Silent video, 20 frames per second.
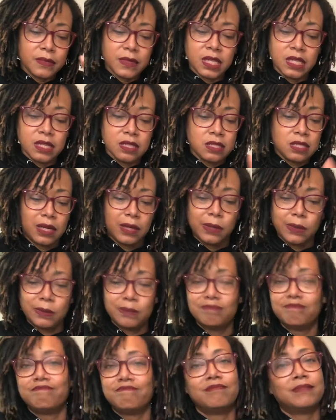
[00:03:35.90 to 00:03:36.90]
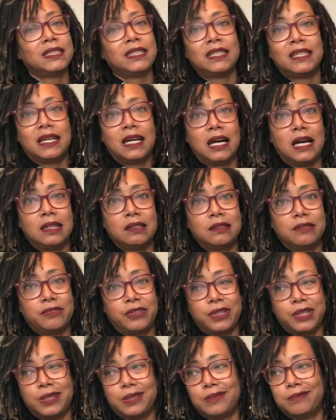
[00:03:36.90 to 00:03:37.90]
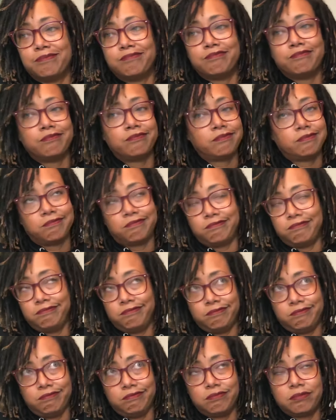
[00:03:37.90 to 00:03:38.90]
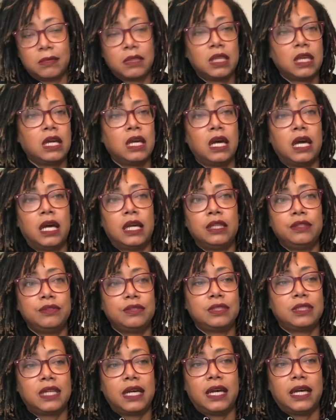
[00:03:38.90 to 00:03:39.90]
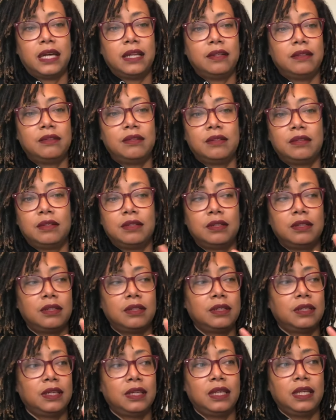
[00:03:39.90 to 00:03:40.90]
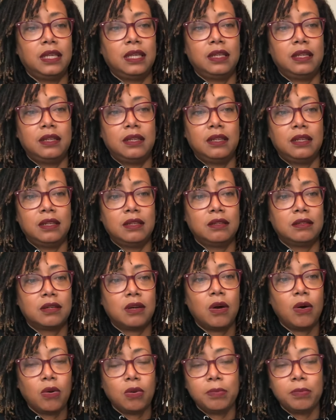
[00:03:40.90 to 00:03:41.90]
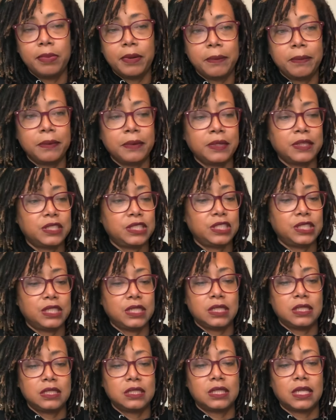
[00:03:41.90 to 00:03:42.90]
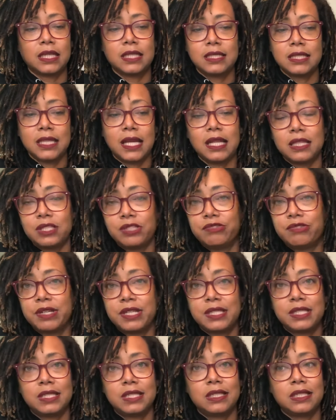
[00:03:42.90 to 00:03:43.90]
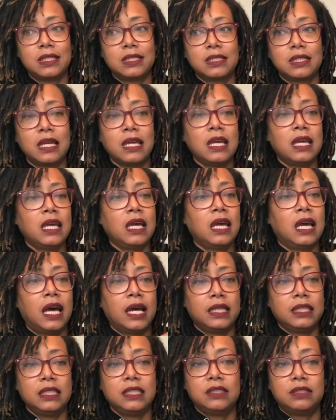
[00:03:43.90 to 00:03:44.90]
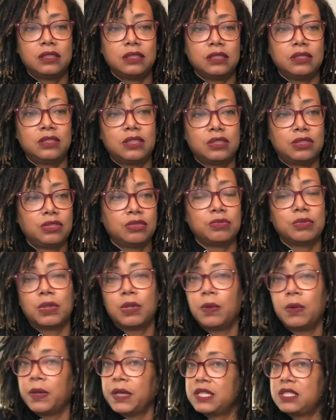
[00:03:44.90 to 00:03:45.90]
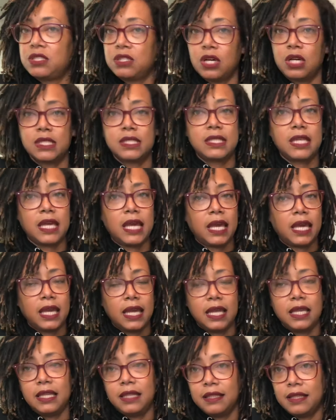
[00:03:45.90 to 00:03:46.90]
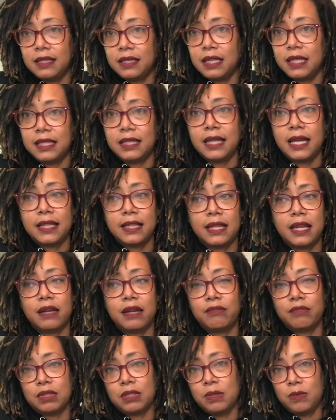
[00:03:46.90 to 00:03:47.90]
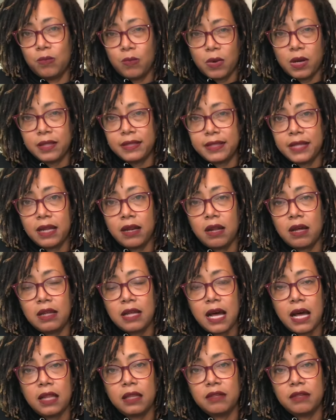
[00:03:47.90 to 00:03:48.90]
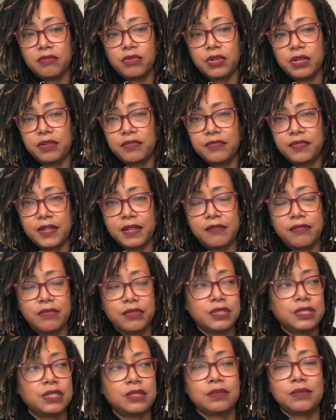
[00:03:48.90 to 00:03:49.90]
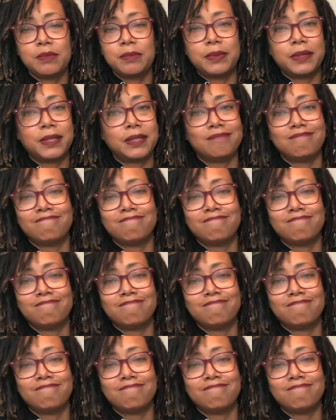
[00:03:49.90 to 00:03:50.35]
So olive oil, I use that in cold preparations like salad dressings. I need to just do a quick saute, anything like that I really want that olive oil flavor to it. But